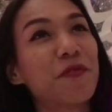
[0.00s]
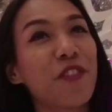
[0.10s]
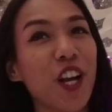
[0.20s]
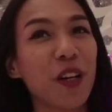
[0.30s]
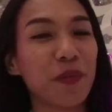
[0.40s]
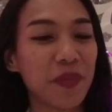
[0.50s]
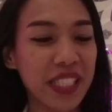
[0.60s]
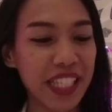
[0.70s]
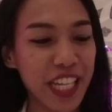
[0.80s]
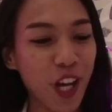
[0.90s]
I'm from
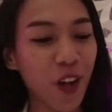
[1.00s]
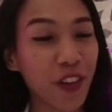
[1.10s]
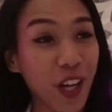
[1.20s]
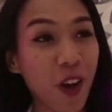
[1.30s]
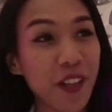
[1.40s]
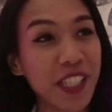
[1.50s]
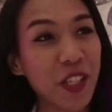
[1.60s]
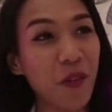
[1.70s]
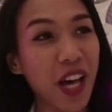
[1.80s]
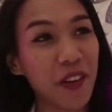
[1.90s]
a city called Nakhon
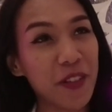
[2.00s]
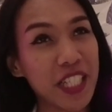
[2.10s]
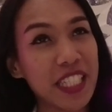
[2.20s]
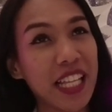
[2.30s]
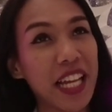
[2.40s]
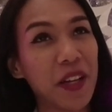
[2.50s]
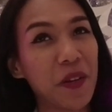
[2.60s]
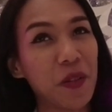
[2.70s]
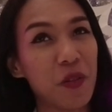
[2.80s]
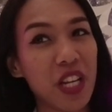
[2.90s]
Sawan, which is like
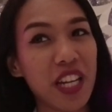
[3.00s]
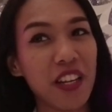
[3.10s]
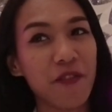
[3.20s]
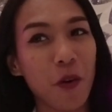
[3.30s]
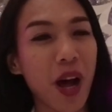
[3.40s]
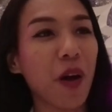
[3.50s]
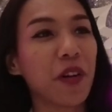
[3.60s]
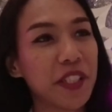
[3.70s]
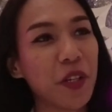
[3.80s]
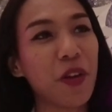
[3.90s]
3-4
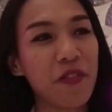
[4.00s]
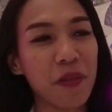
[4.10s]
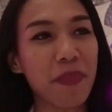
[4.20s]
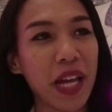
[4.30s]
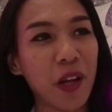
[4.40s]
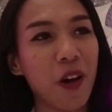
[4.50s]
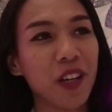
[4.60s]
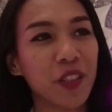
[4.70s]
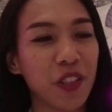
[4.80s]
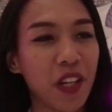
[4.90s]
hours away from
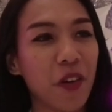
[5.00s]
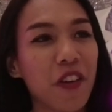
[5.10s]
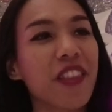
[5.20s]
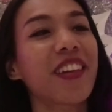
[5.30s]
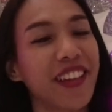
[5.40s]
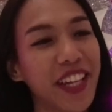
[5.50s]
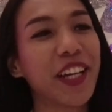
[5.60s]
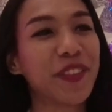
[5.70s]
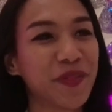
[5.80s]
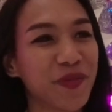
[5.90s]
Bangkok to the north. Yeah.